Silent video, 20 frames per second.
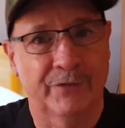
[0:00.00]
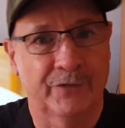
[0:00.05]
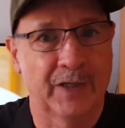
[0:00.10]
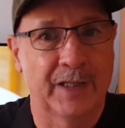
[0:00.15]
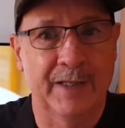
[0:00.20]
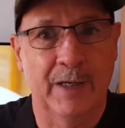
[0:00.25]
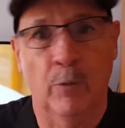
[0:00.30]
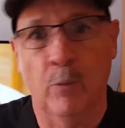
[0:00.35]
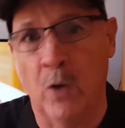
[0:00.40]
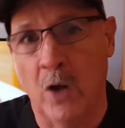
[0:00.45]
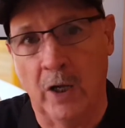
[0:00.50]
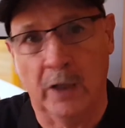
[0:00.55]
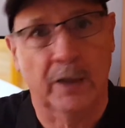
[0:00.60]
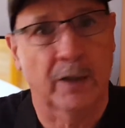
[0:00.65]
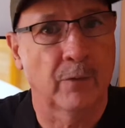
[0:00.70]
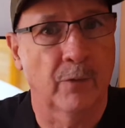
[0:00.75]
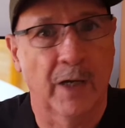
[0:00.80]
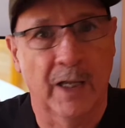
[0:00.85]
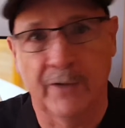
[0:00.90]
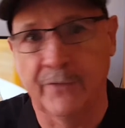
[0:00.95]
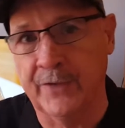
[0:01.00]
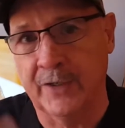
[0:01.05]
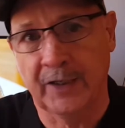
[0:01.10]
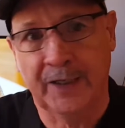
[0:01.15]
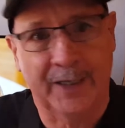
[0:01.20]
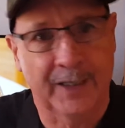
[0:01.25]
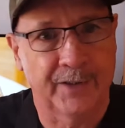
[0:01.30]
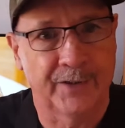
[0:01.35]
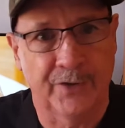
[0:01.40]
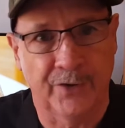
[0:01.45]
So they're walking around, they're
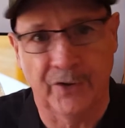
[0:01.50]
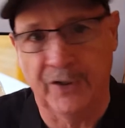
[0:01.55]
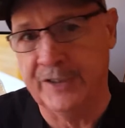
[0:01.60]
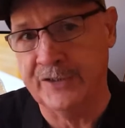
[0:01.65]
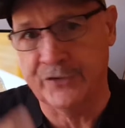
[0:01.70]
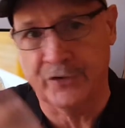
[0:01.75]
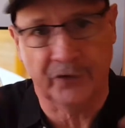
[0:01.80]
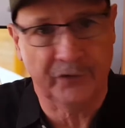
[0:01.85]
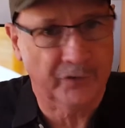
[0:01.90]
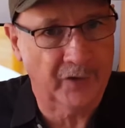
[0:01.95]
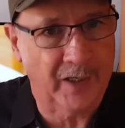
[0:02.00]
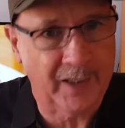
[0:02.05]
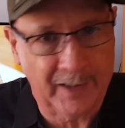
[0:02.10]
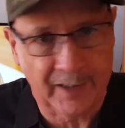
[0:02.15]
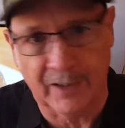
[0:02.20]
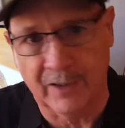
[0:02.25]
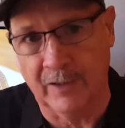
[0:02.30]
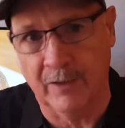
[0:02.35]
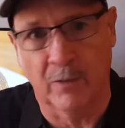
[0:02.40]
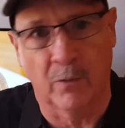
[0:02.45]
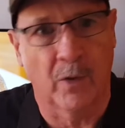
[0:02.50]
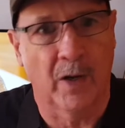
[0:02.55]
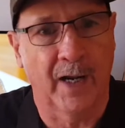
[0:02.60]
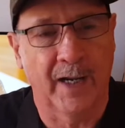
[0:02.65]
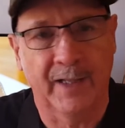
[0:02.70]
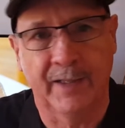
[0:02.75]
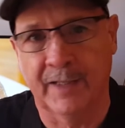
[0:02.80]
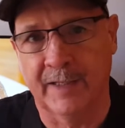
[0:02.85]
getting dirty, just like here in Hawaii.